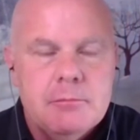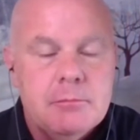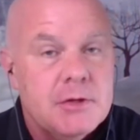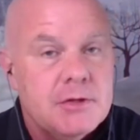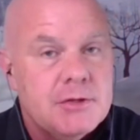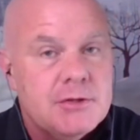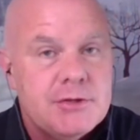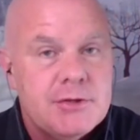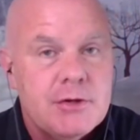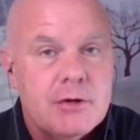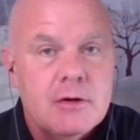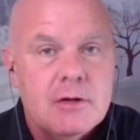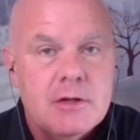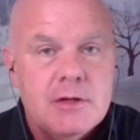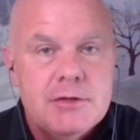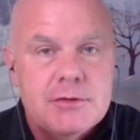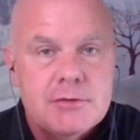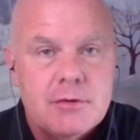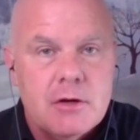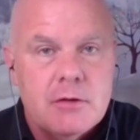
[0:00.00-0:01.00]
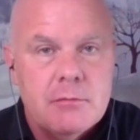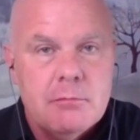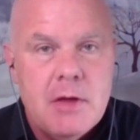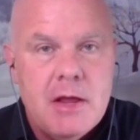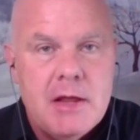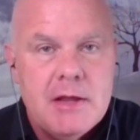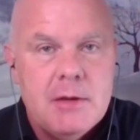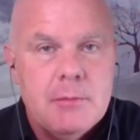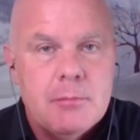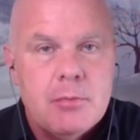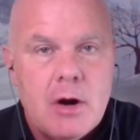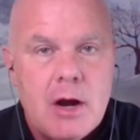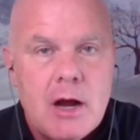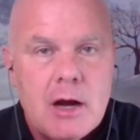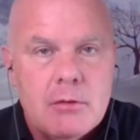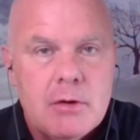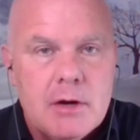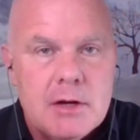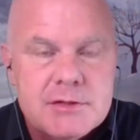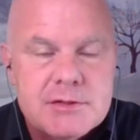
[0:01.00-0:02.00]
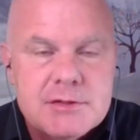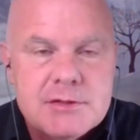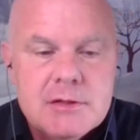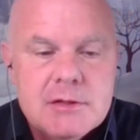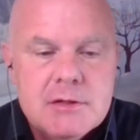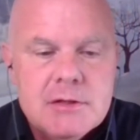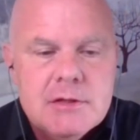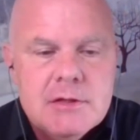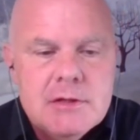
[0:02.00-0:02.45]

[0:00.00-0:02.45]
but surely sort of making progress